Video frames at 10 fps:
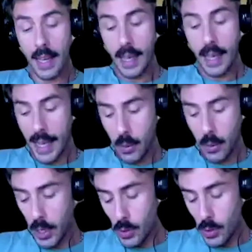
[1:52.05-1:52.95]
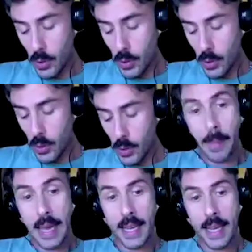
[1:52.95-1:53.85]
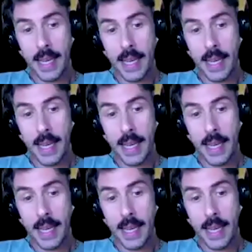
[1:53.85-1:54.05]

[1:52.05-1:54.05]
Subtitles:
and we use these as a main